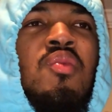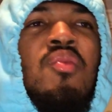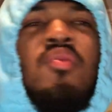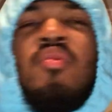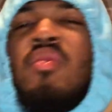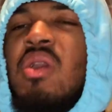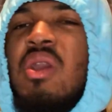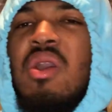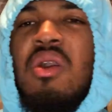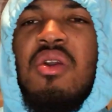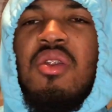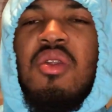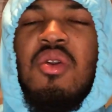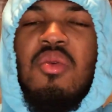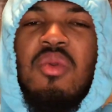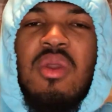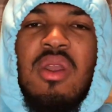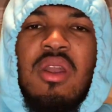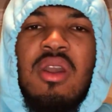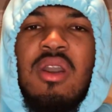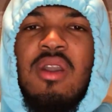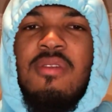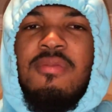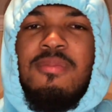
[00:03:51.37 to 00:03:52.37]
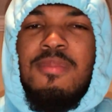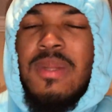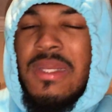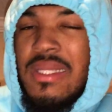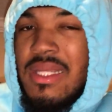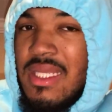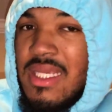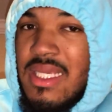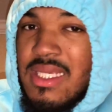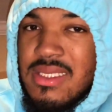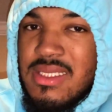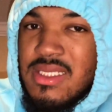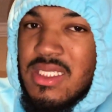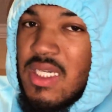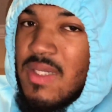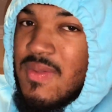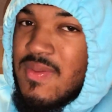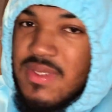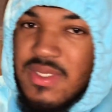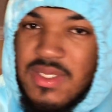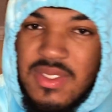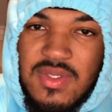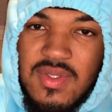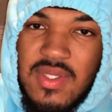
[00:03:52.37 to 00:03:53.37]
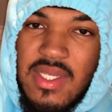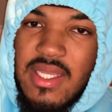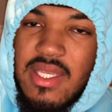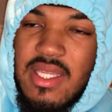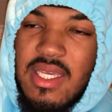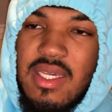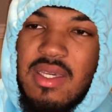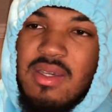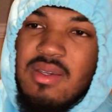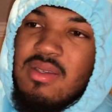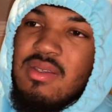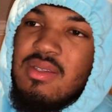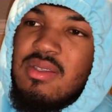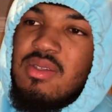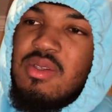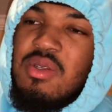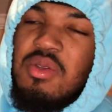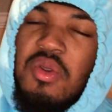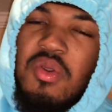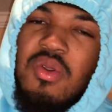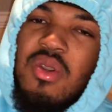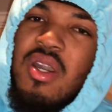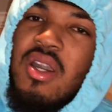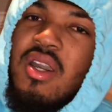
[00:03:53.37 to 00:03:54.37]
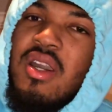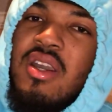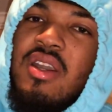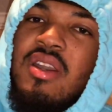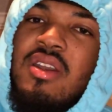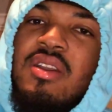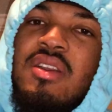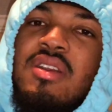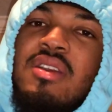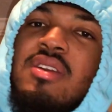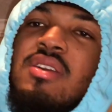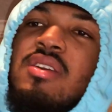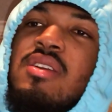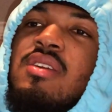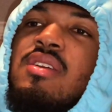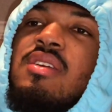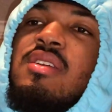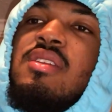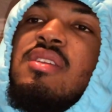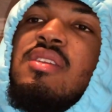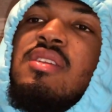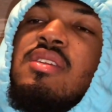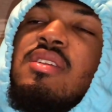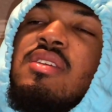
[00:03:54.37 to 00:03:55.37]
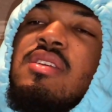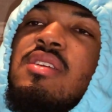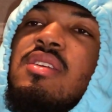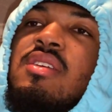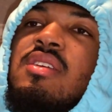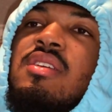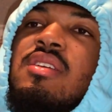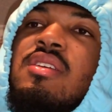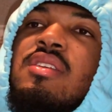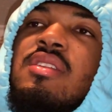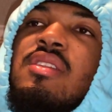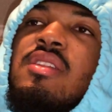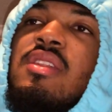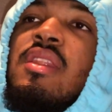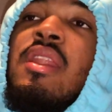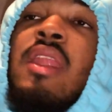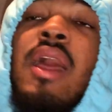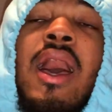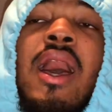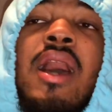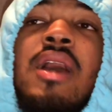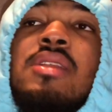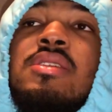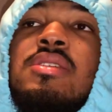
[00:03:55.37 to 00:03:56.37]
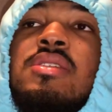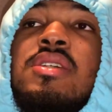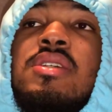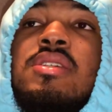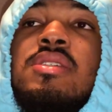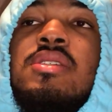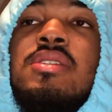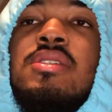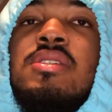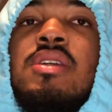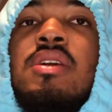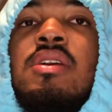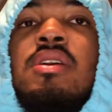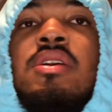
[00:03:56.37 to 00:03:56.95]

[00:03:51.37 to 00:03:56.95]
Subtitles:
We are aware of police officers right now who are not just